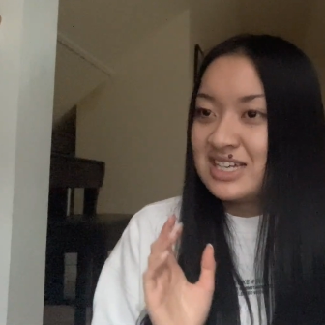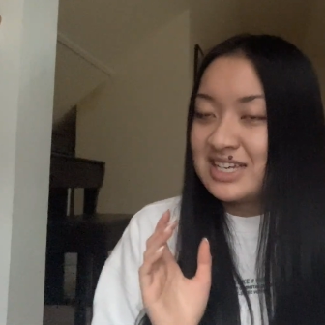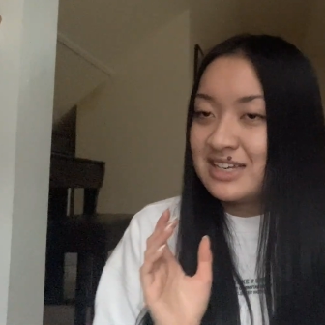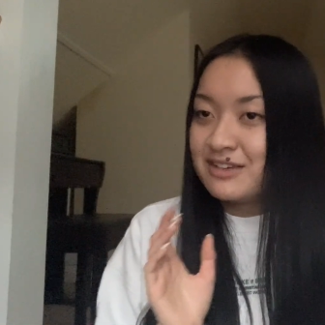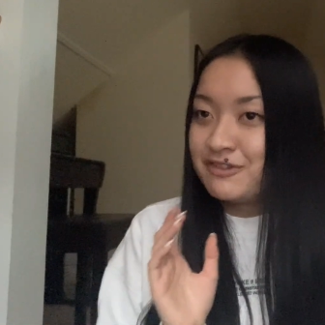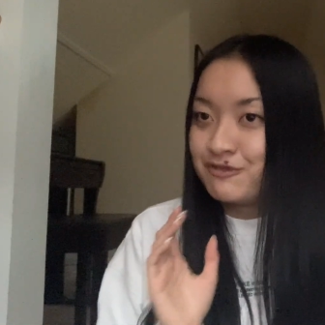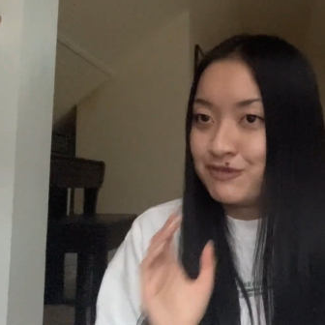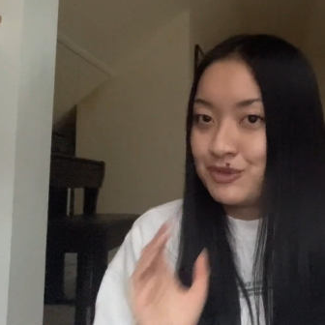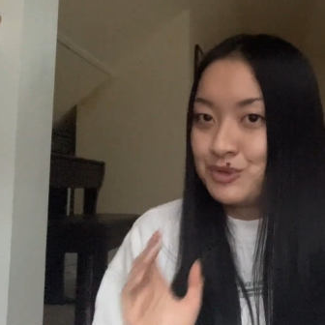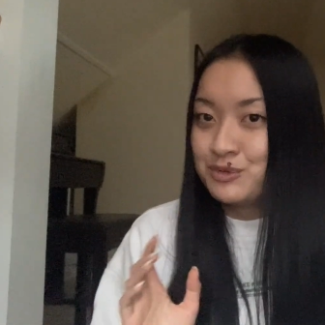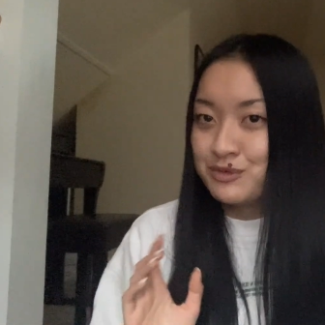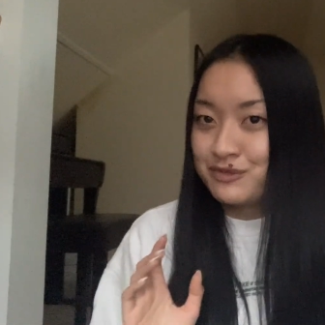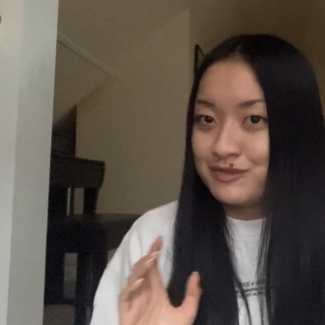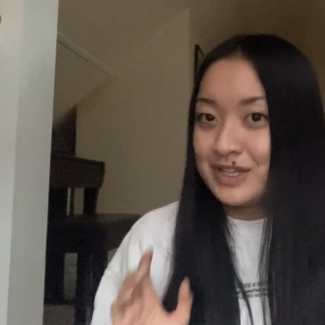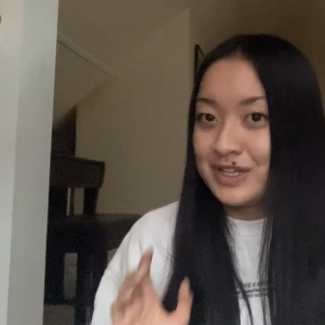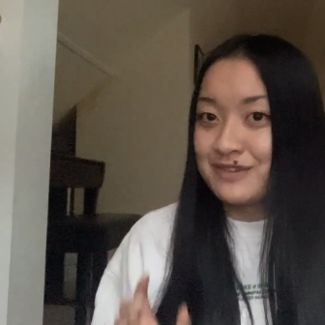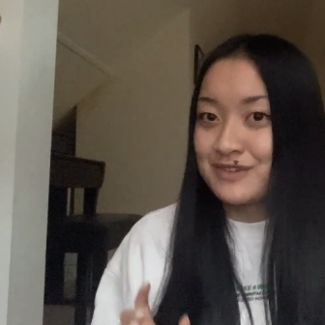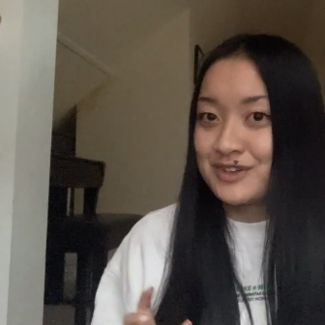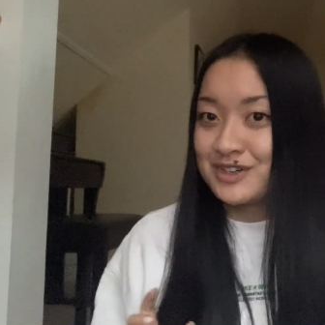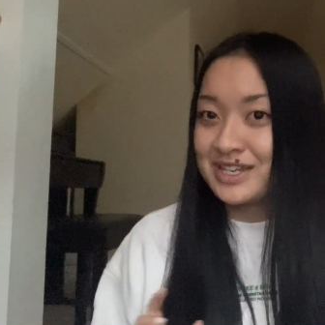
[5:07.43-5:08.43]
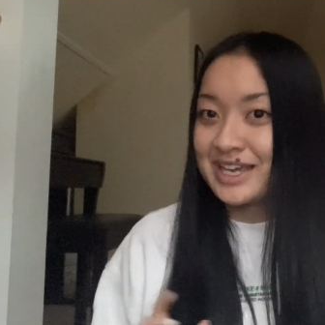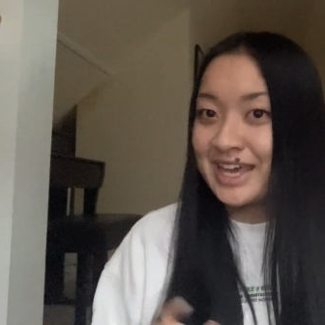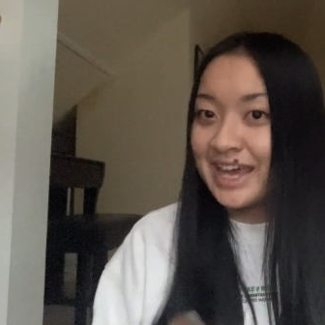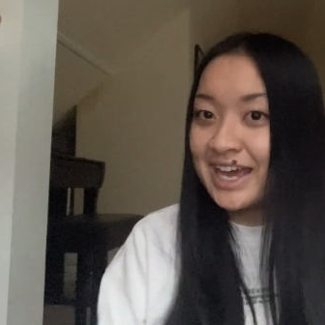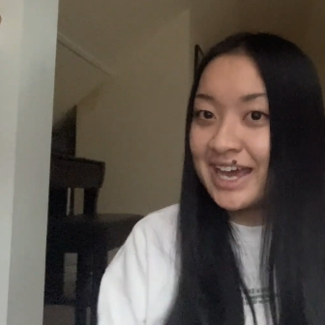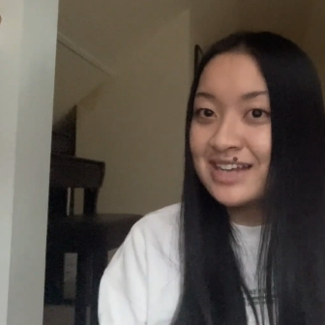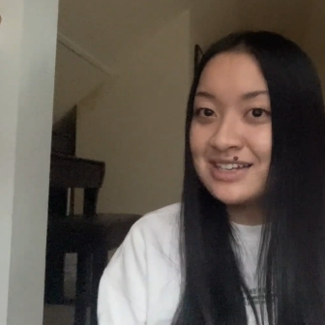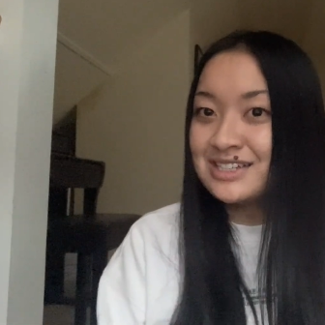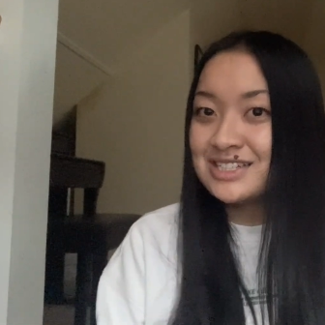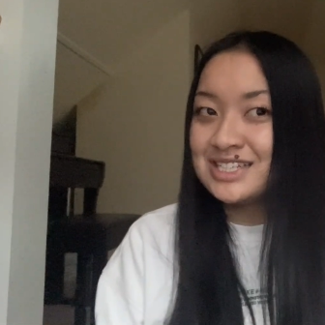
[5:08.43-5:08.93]
fruit flavored
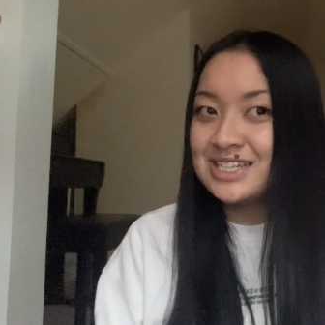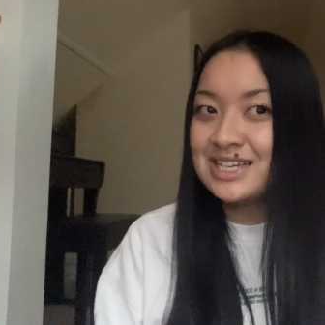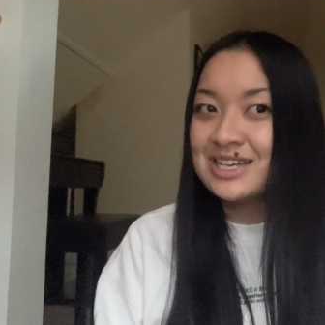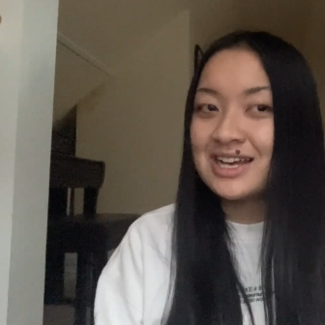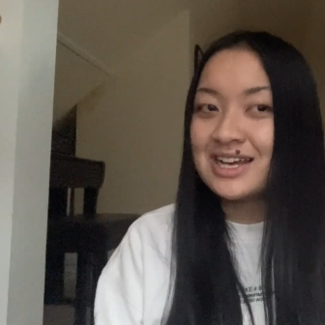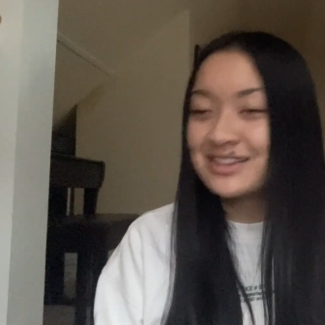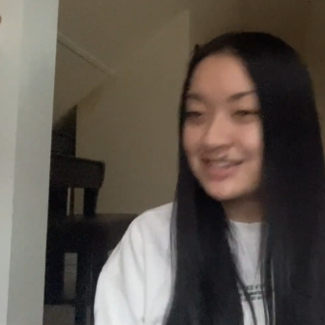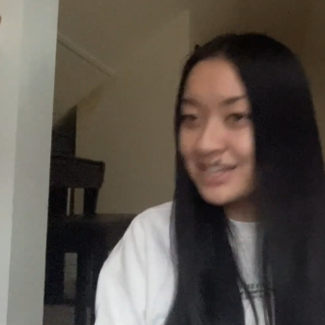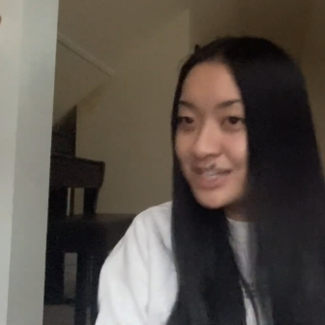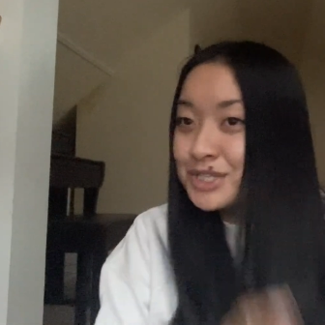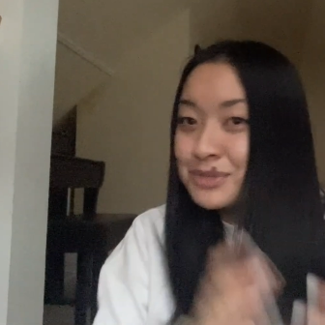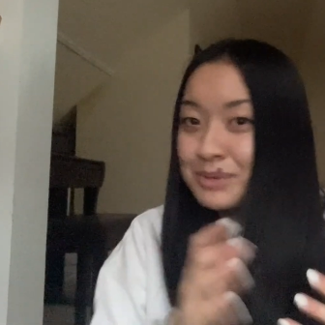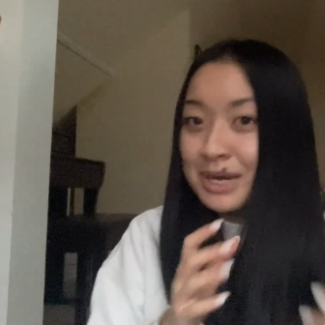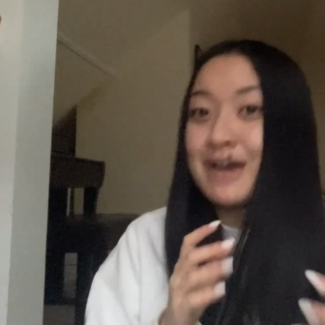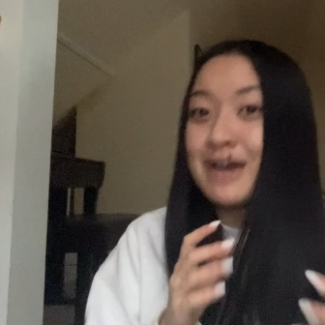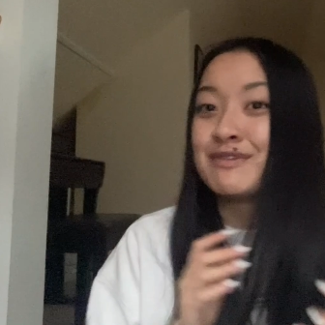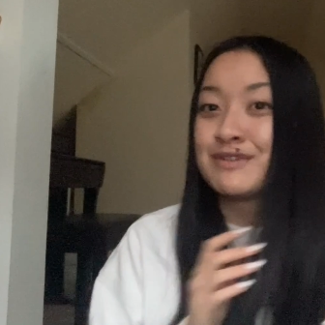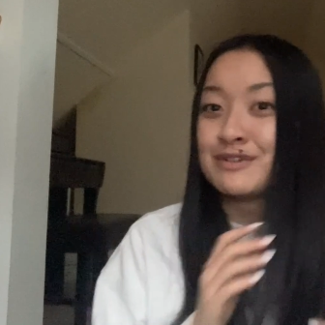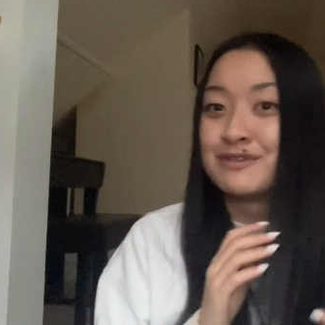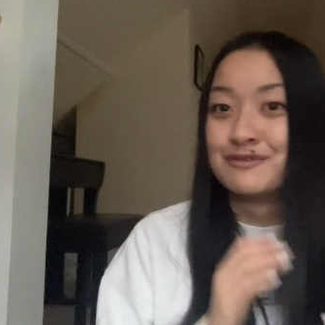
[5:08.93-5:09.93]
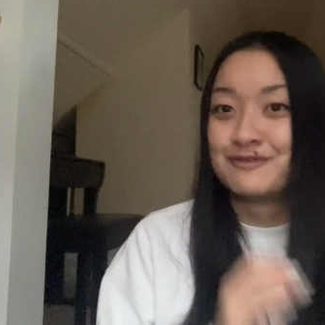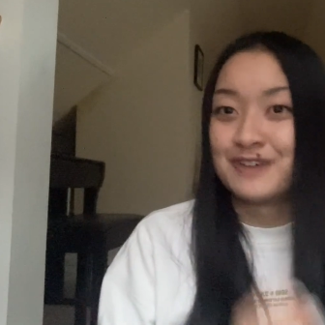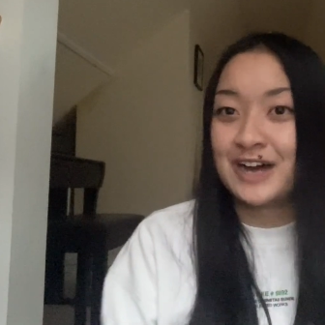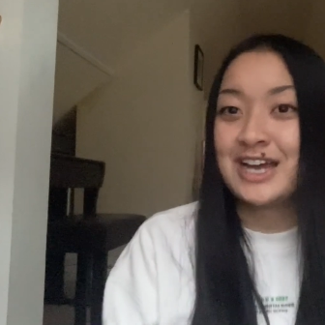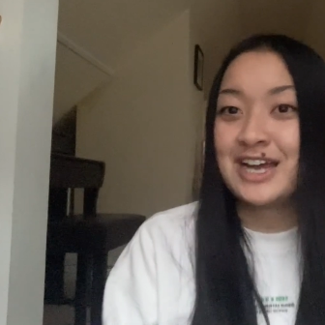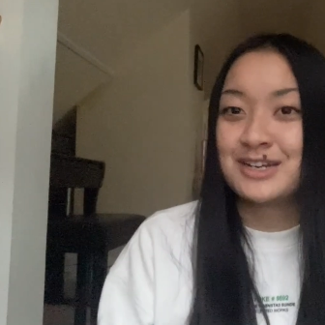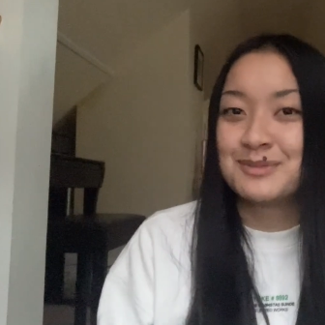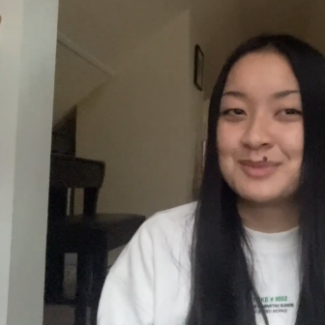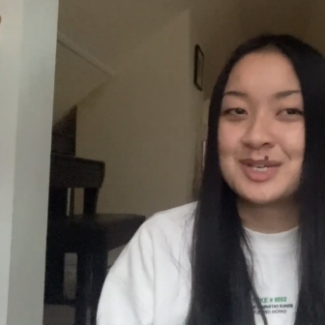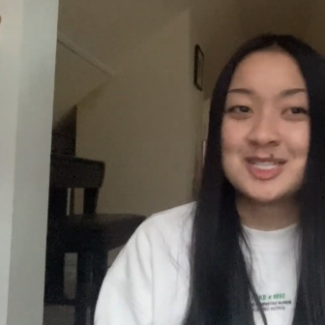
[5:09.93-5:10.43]
candy, and then you have
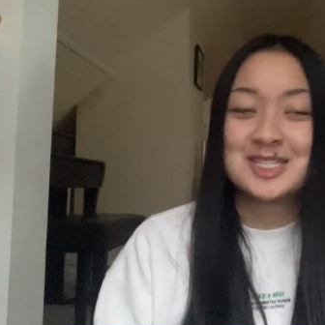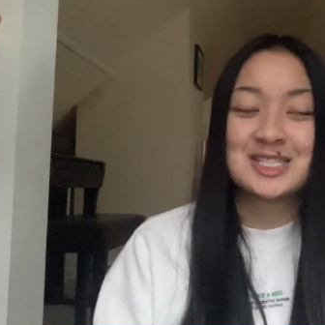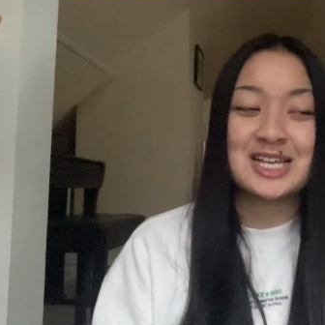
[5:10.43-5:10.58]
vitamins.